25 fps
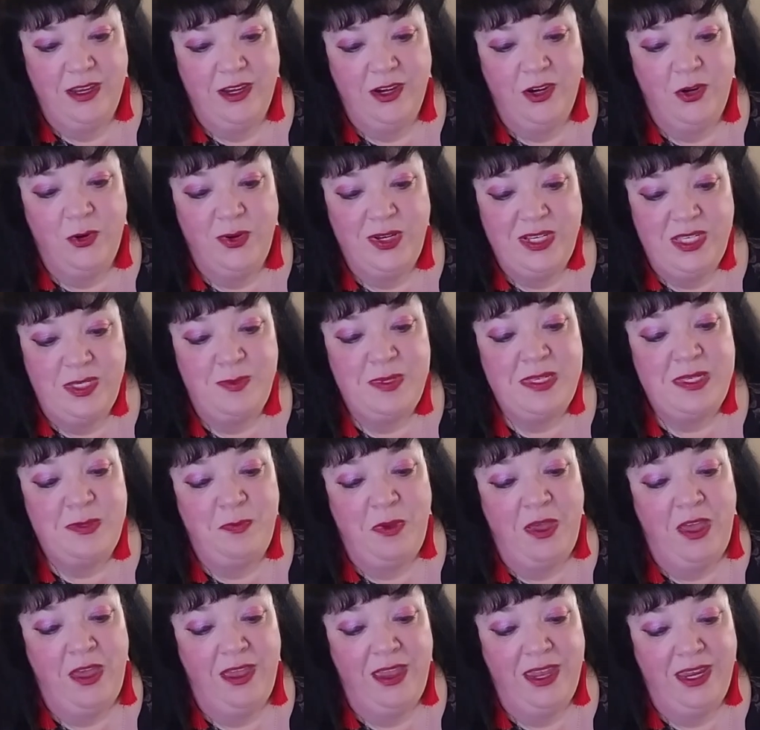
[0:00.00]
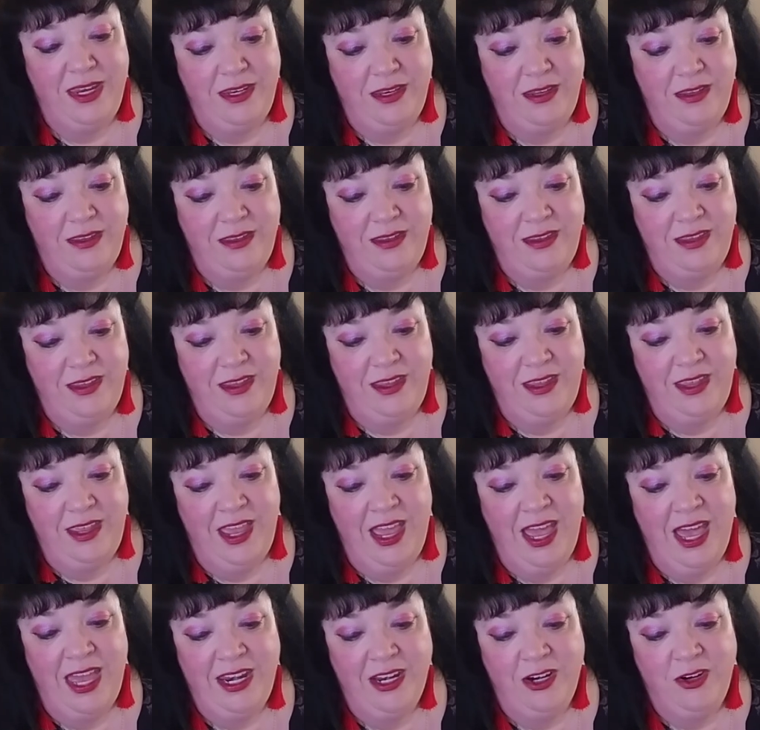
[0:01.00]
Christmas pine.
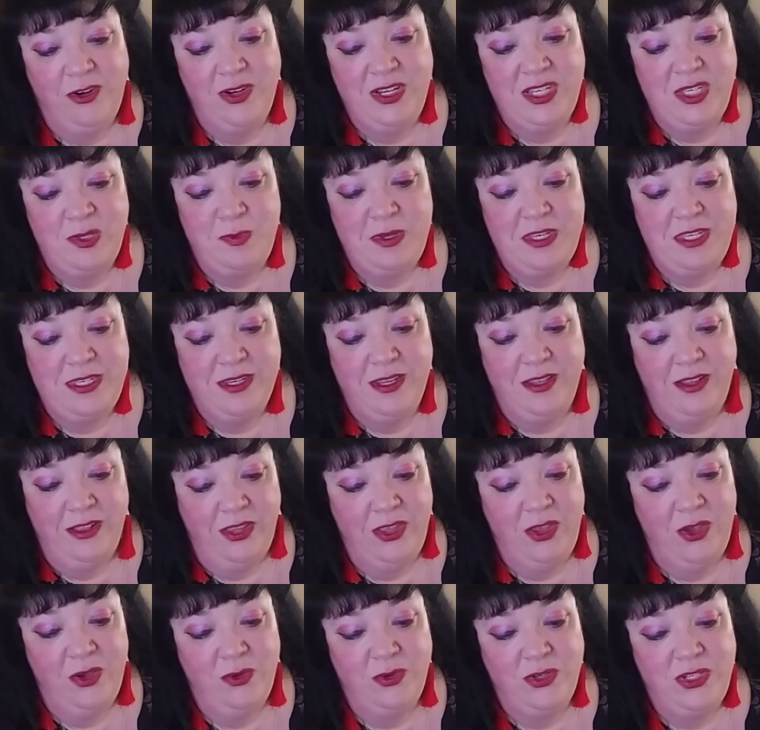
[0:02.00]
Add a Christmas glow